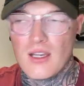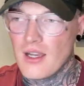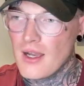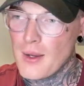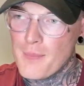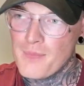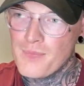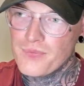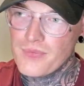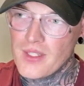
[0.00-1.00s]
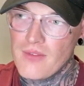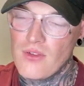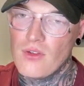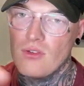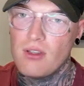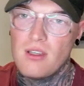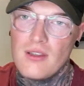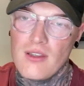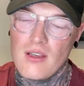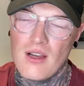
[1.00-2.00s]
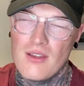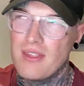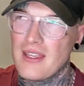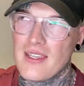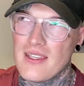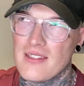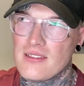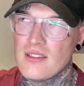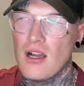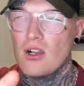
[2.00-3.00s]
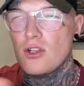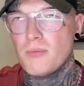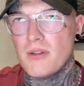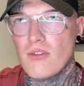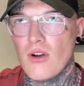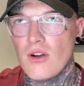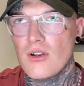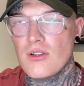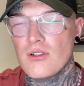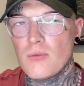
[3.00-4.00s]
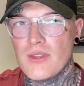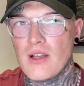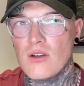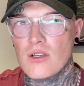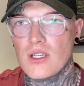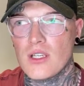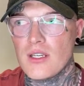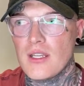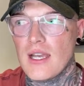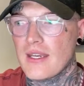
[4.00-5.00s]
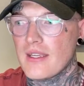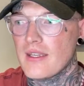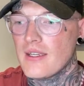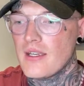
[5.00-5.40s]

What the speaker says: I think it is. I could be wrong without looking at it.